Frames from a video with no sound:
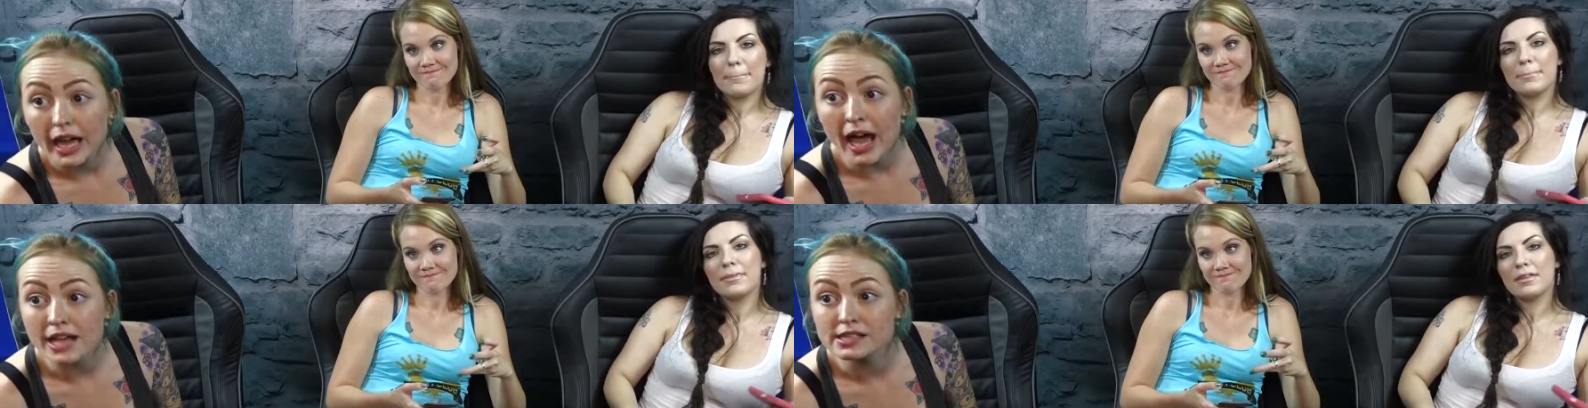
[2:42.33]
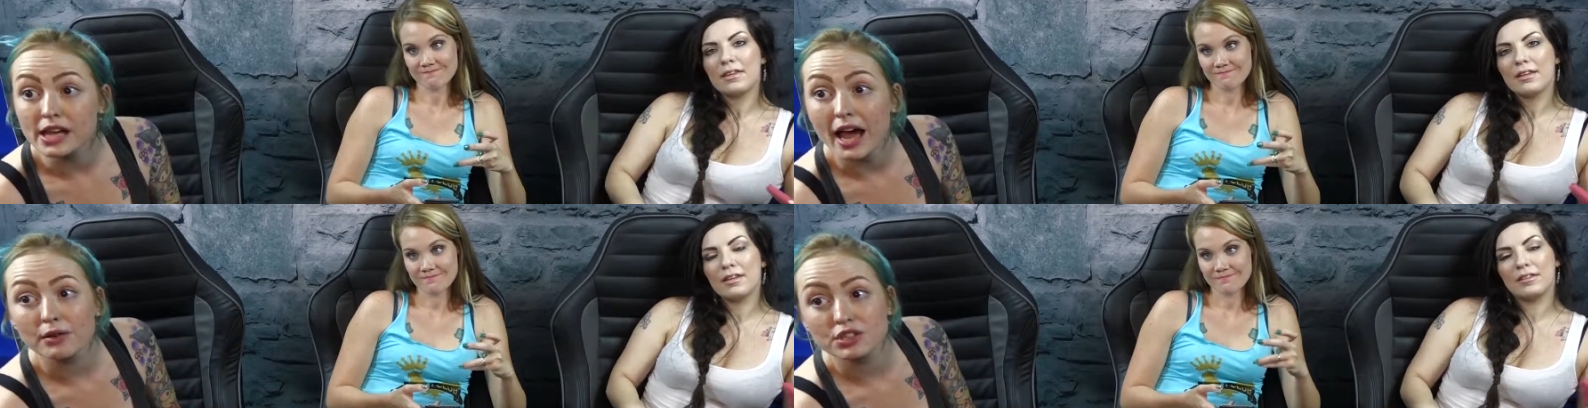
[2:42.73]
Speaker 1: Yes,
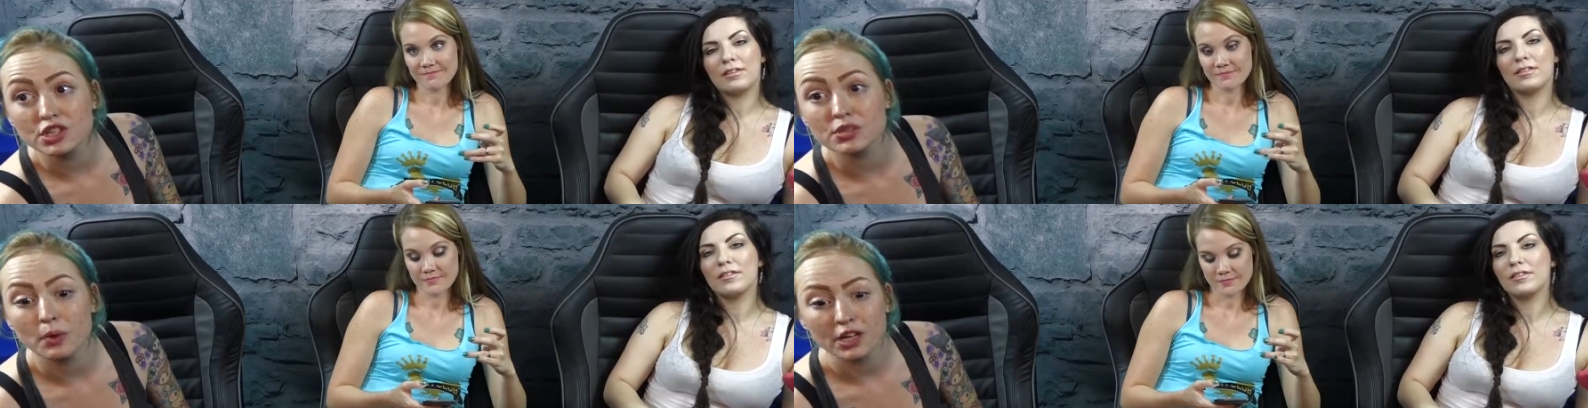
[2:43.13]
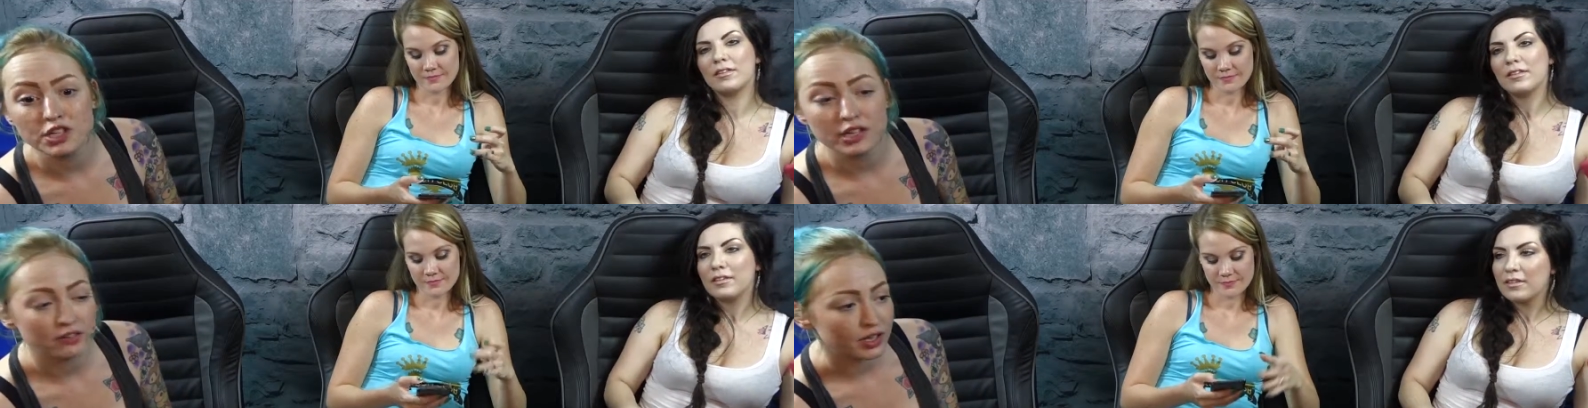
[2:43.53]
I was yeah. just
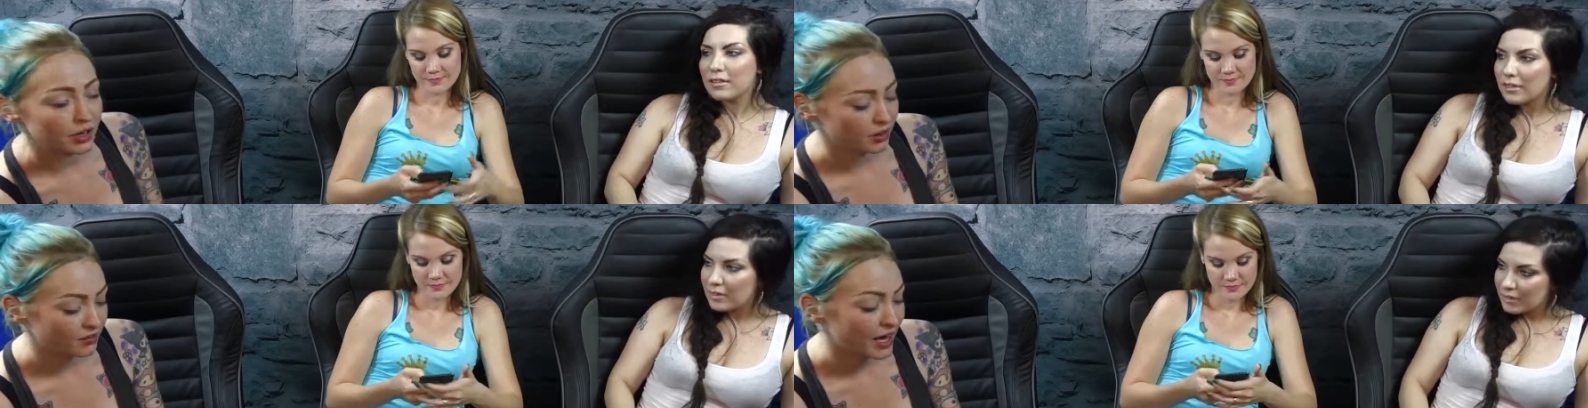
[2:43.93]
watching a video of